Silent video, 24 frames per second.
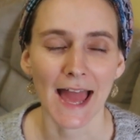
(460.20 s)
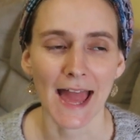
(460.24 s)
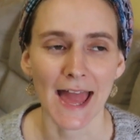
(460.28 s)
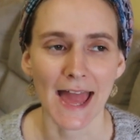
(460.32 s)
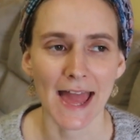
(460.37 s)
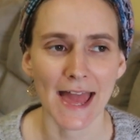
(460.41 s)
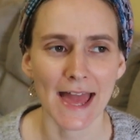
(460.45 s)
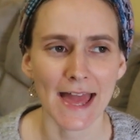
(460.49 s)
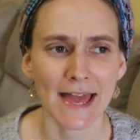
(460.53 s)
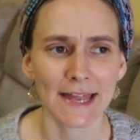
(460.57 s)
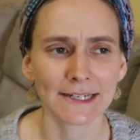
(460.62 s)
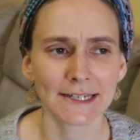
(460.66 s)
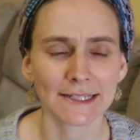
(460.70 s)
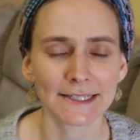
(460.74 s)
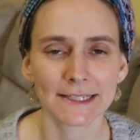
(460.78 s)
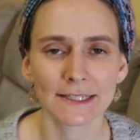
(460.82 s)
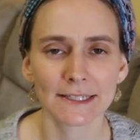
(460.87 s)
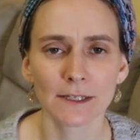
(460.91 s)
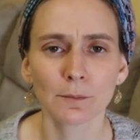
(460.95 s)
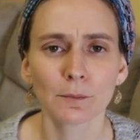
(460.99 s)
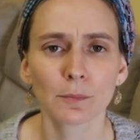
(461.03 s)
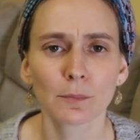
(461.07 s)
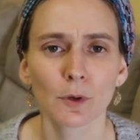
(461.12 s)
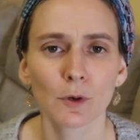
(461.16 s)
and
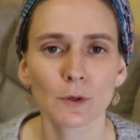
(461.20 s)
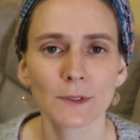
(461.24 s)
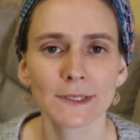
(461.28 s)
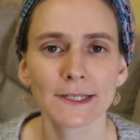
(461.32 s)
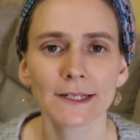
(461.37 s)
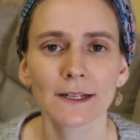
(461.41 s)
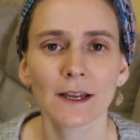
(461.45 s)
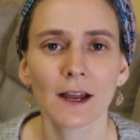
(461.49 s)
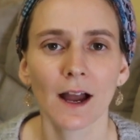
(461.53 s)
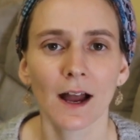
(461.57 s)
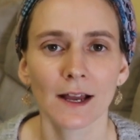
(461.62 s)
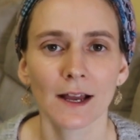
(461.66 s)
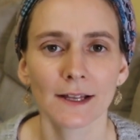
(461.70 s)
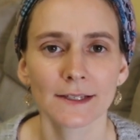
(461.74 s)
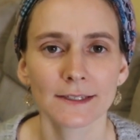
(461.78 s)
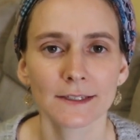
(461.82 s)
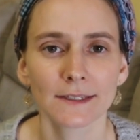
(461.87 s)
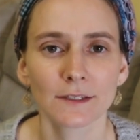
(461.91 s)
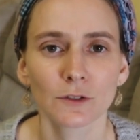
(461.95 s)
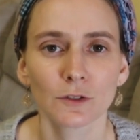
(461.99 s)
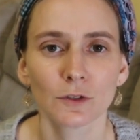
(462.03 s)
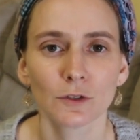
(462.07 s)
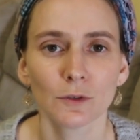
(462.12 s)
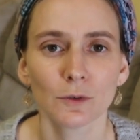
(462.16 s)
some pros and
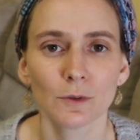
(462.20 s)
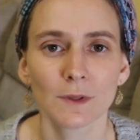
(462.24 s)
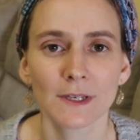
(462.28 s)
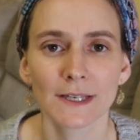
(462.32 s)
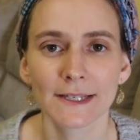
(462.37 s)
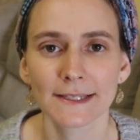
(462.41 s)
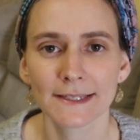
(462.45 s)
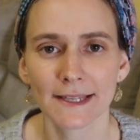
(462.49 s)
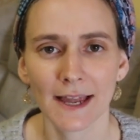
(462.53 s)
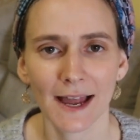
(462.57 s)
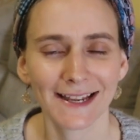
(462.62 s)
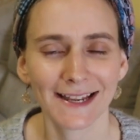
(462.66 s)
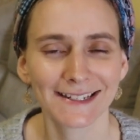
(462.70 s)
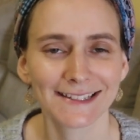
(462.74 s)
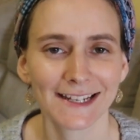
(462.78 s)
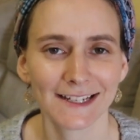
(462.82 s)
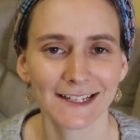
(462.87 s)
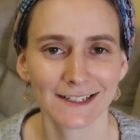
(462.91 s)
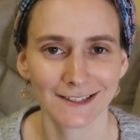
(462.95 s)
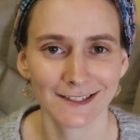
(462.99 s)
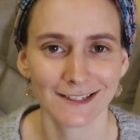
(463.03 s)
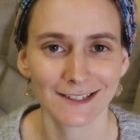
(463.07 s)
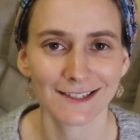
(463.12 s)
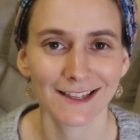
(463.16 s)
cons to this
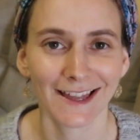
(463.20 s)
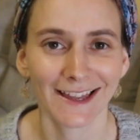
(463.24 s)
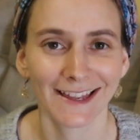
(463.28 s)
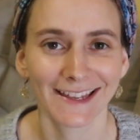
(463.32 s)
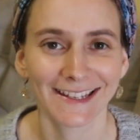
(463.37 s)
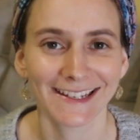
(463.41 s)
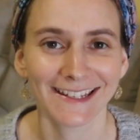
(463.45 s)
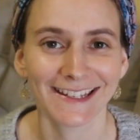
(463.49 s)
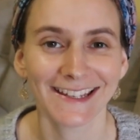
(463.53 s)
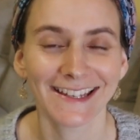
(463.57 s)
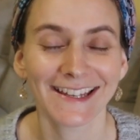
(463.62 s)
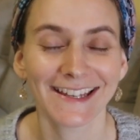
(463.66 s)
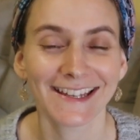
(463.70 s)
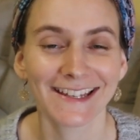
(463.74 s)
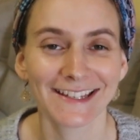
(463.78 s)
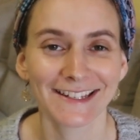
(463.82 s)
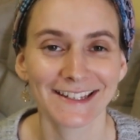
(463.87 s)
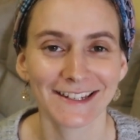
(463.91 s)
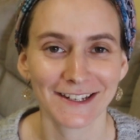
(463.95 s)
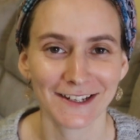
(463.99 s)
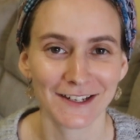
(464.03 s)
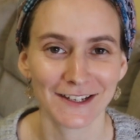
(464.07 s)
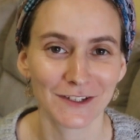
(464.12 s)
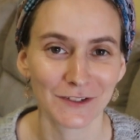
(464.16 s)
high-tech society
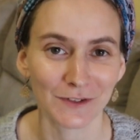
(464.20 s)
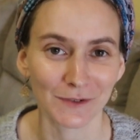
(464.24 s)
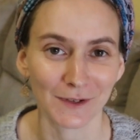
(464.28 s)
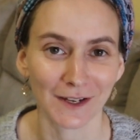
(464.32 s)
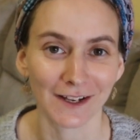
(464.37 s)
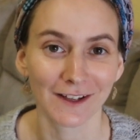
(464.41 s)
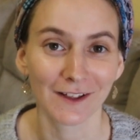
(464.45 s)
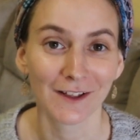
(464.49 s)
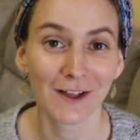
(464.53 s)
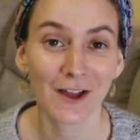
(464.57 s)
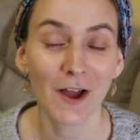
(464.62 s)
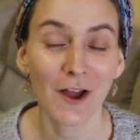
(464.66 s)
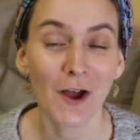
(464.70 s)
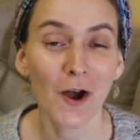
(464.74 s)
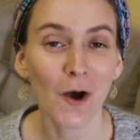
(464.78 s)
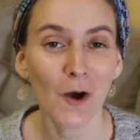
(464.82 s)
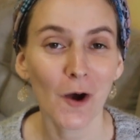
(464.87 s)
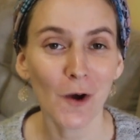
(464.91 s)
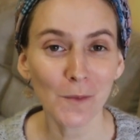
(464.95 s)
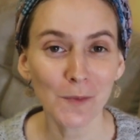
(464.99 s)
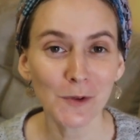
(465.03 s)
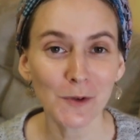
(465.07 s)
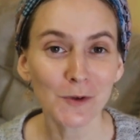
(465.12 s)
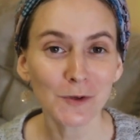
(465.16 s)
in Israel.
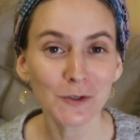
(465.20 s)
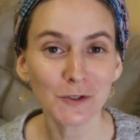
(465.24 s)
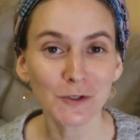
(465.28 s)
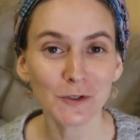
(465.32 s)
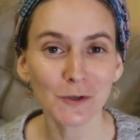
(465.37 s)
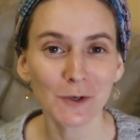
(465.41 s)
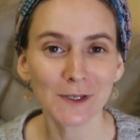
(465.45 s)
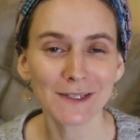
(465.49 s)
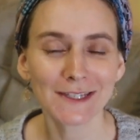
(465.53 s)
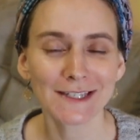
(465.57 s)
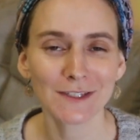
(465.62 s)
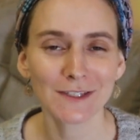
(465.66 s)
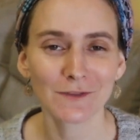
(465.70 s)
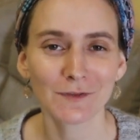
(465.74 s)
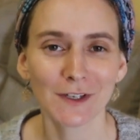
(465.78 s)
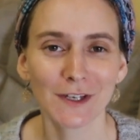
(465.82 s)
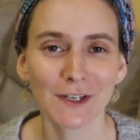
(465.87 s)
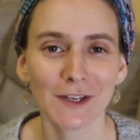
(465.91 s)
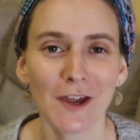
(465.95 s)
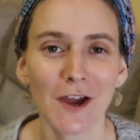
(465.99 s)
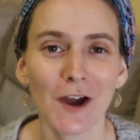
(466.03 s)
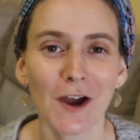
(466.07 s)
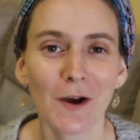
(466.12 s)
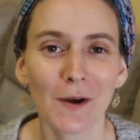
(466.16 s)
Hope you enjoyed this
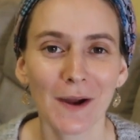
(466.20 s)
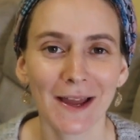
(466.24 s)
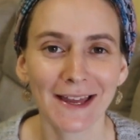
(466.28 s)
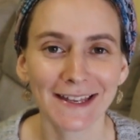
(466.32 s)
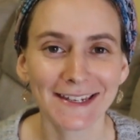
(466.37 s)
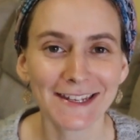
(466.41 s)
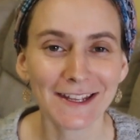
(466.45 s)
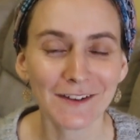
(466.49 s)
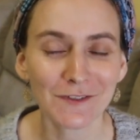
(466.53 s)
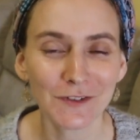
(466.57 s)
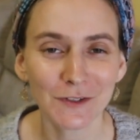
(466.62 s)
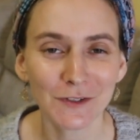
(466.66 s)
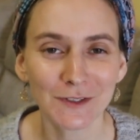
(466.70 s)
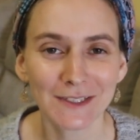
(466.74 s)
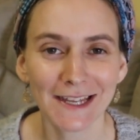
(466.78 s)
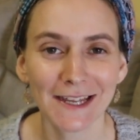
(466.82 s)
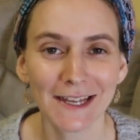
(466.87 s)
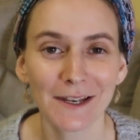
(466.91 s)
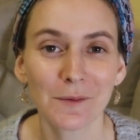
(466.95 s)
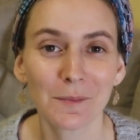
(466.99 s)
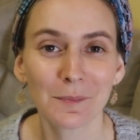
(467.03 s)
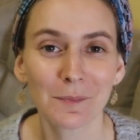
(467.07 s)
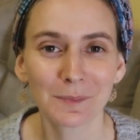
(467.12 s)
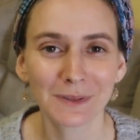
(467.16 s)
video, and if you
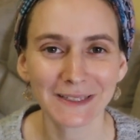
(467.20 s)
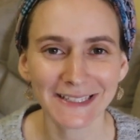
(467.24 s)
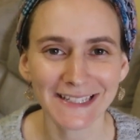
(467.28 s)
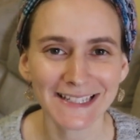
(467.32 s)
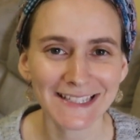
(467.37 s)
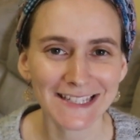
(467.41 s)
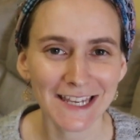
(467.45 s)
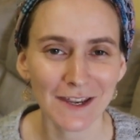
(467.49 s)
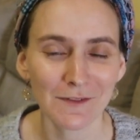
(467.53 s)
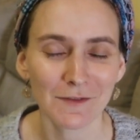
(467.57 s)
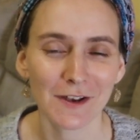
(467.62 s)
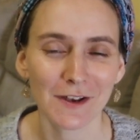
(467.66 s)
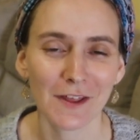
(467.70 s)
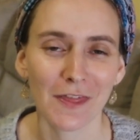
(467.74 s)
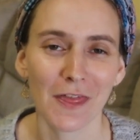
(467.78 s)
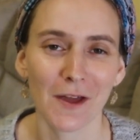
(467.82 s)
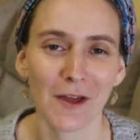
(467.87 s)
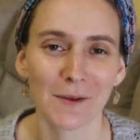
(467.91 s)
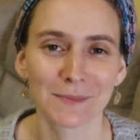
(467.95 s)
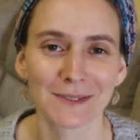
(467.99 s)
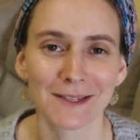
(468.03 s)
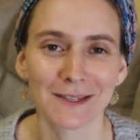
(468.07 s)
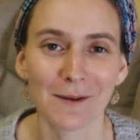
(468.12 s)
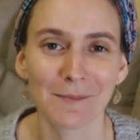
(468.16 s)
did, please give it a
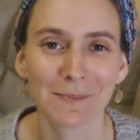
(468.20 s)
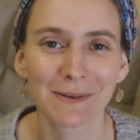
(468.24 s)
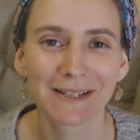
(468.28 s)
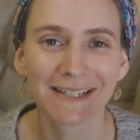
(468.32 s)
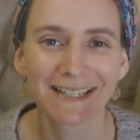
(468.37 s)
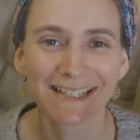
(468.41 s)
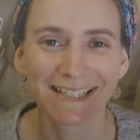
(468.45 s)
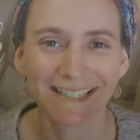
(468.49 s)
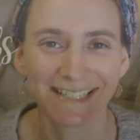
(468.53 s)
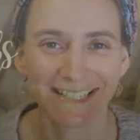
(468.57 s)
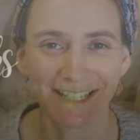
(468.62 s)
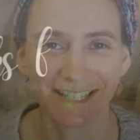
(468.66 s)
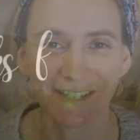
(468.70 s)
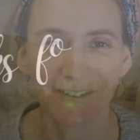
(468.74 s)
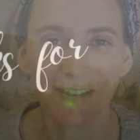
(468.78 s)
thumbs up. See